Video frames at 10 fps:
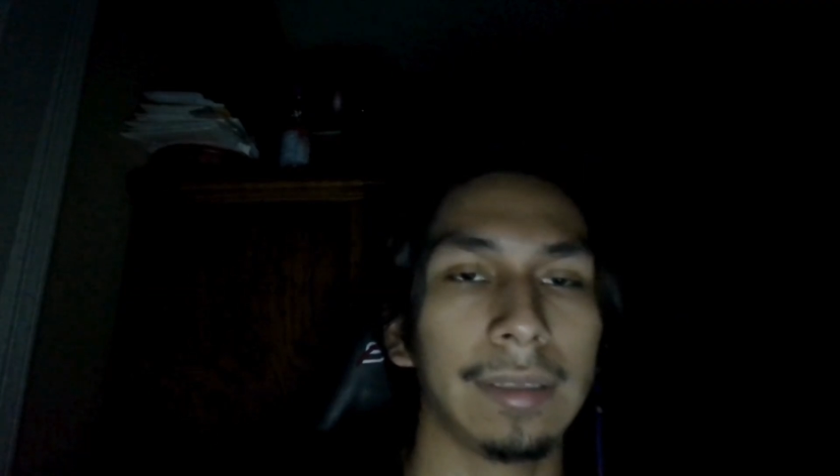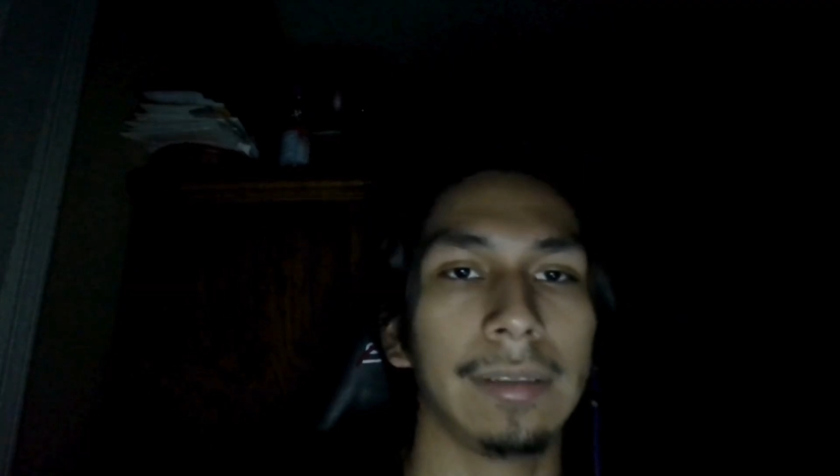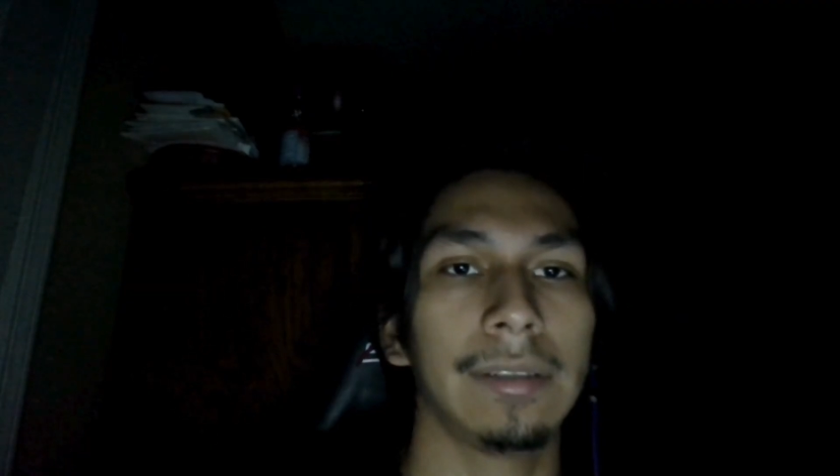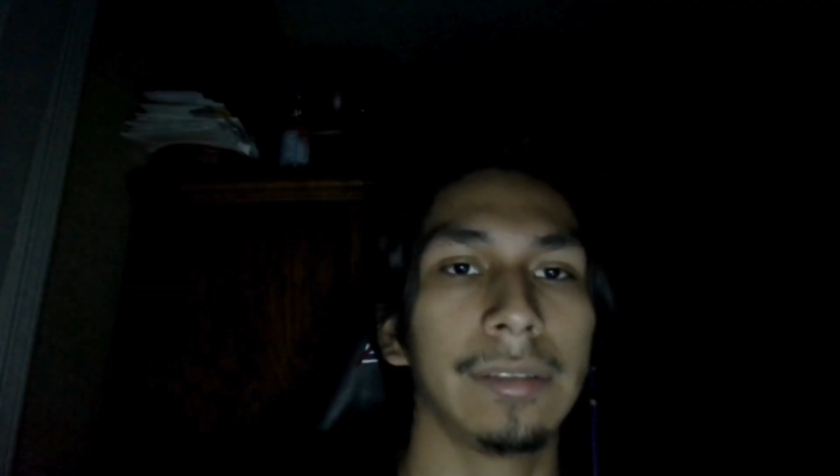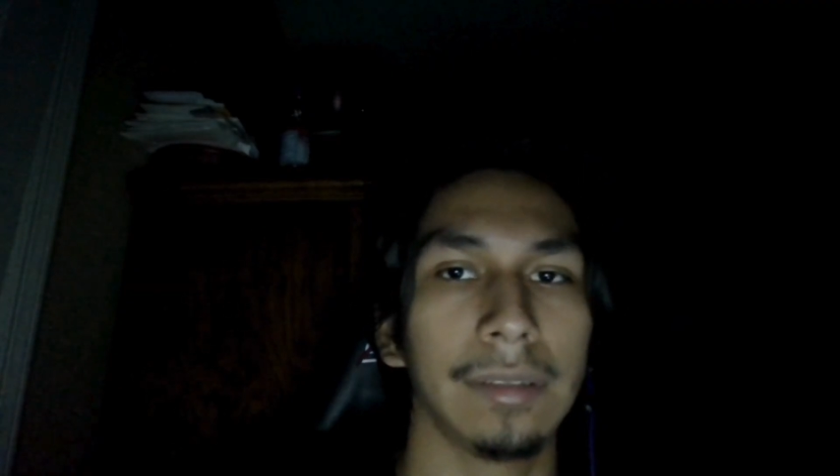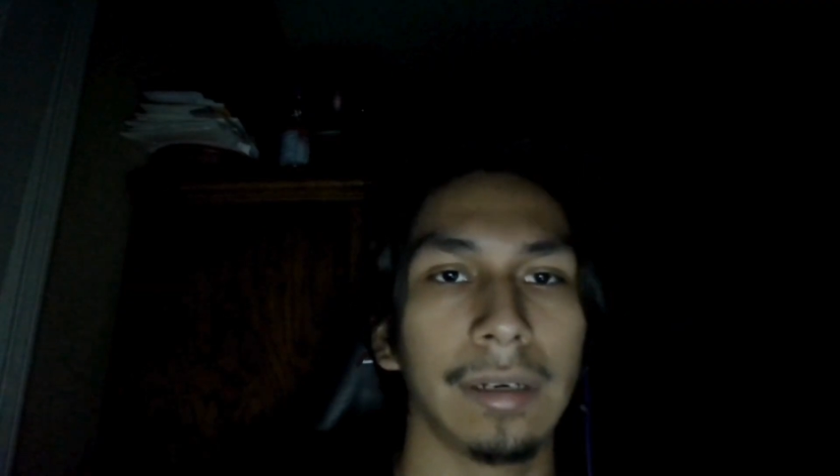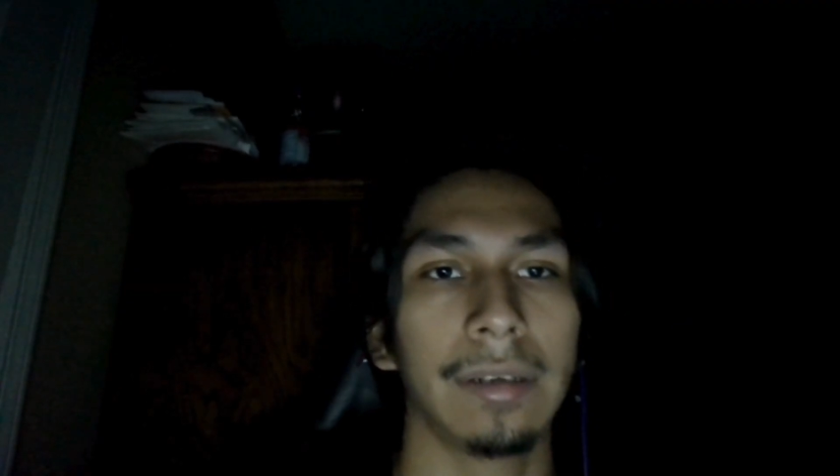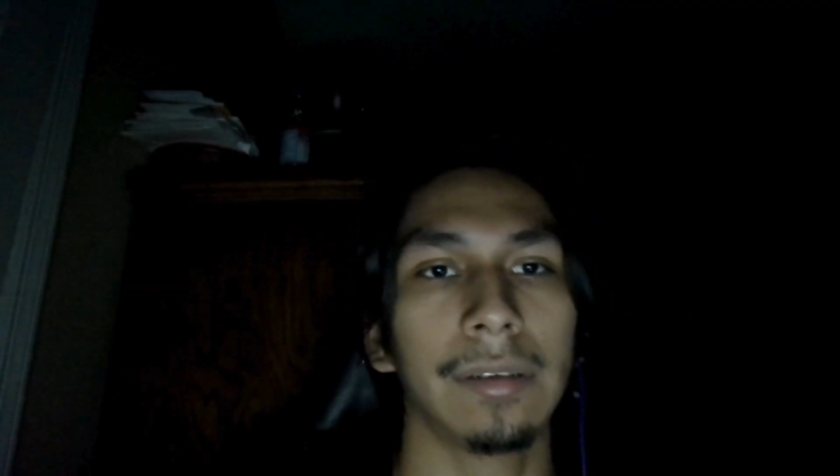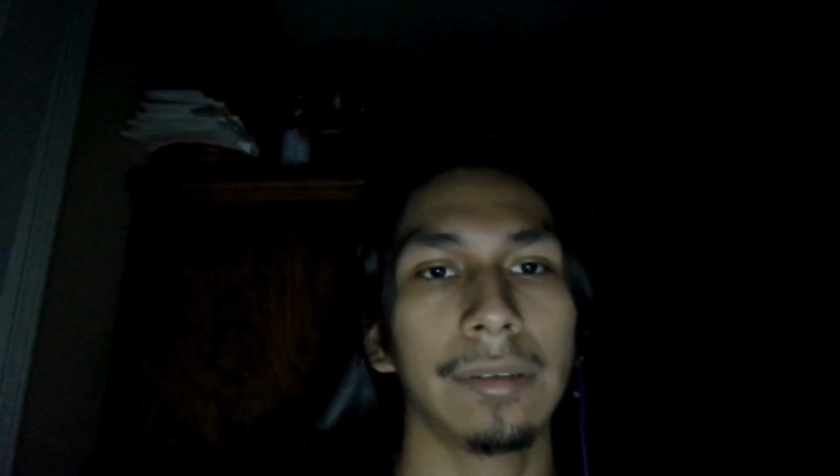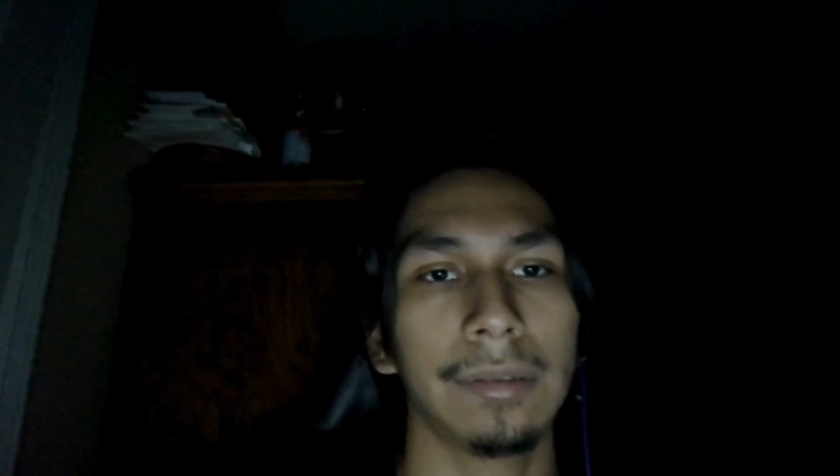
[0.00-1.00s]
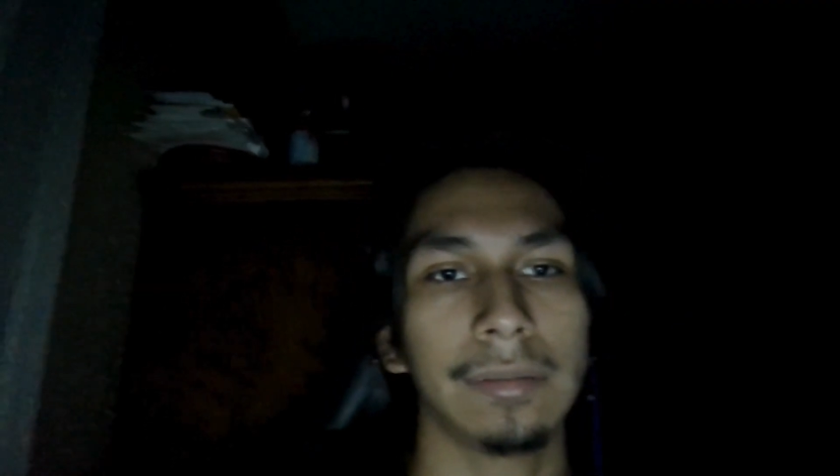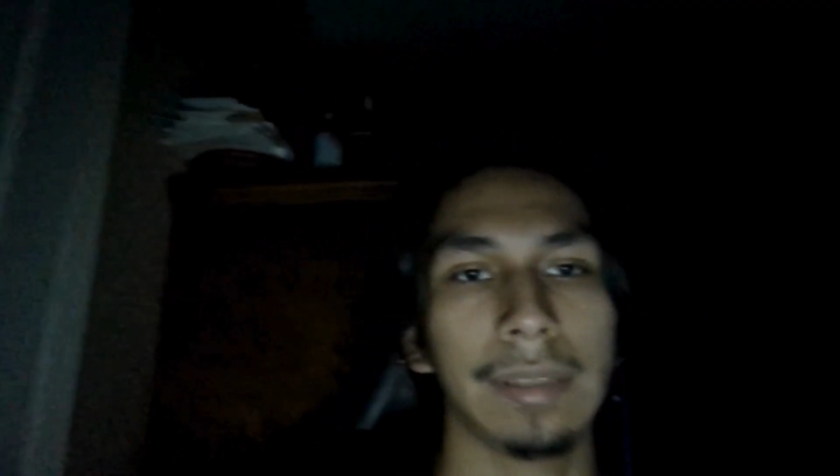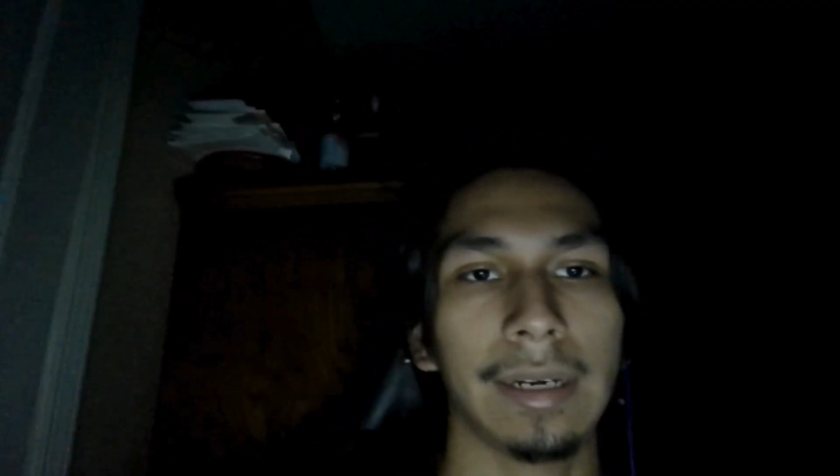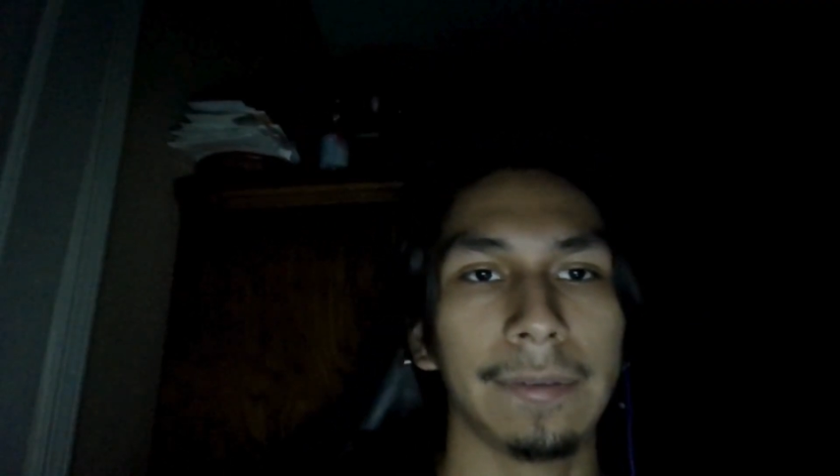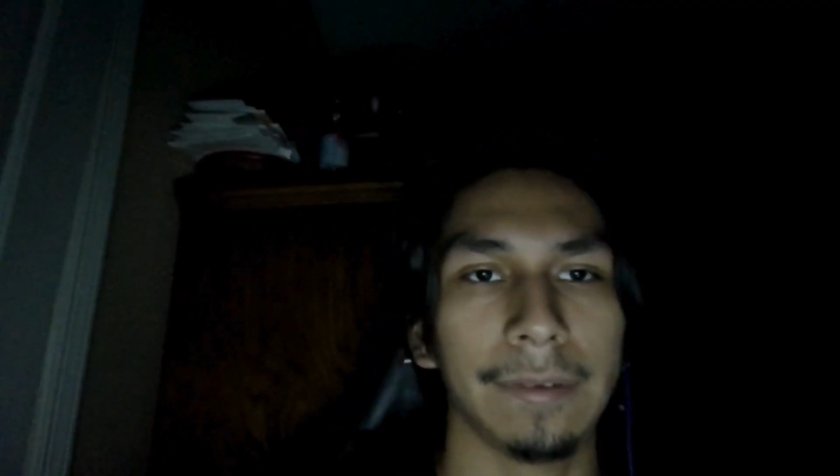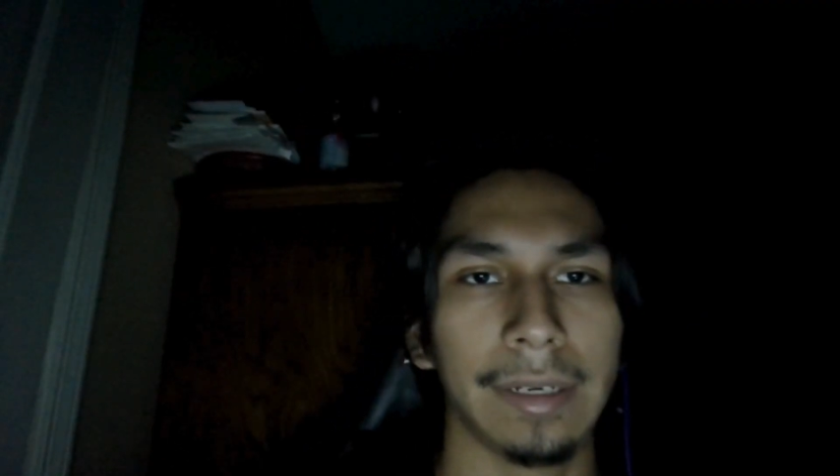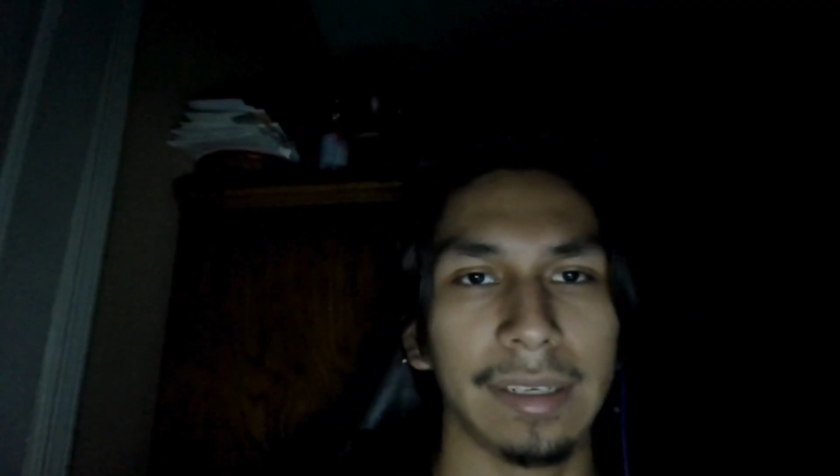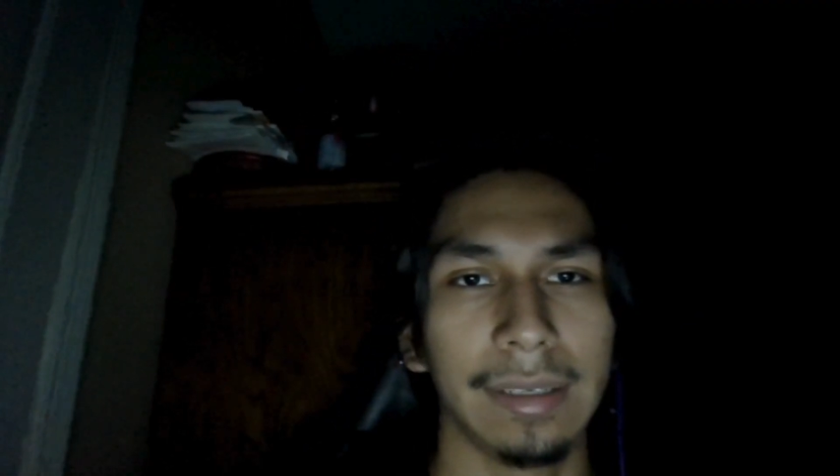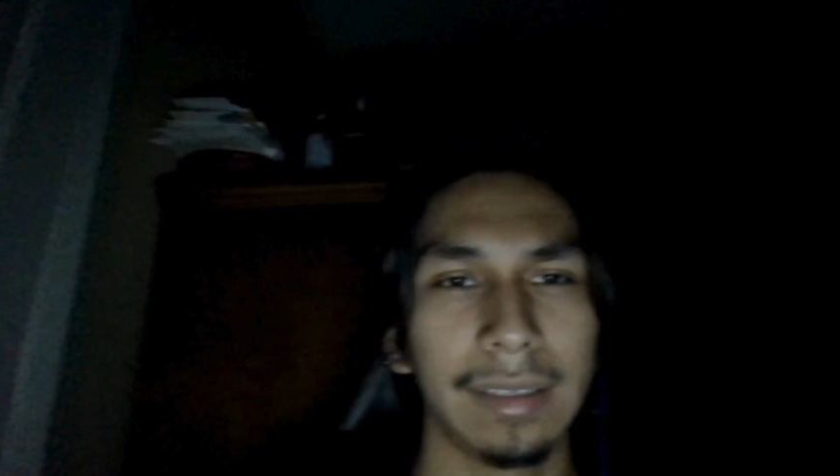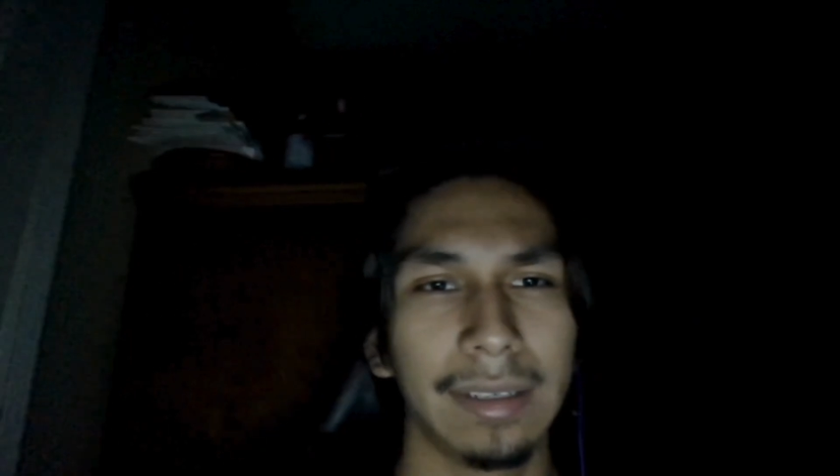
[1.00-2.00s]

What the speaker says: There's an article that I've read